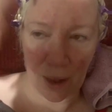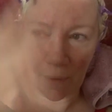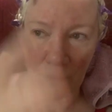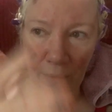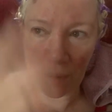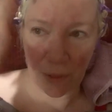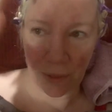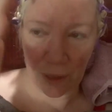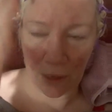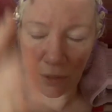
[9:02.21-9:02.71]

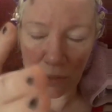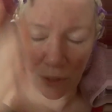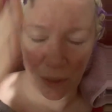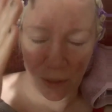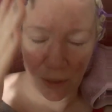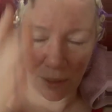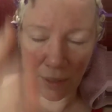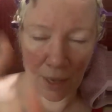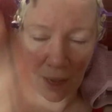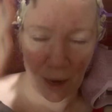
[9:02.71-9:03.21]
Everything she
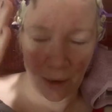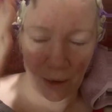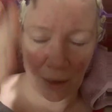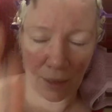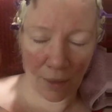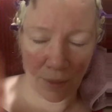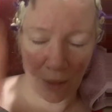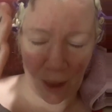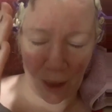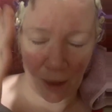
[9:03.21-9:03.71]
said
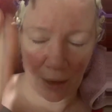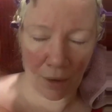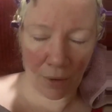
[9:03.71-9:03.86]
in that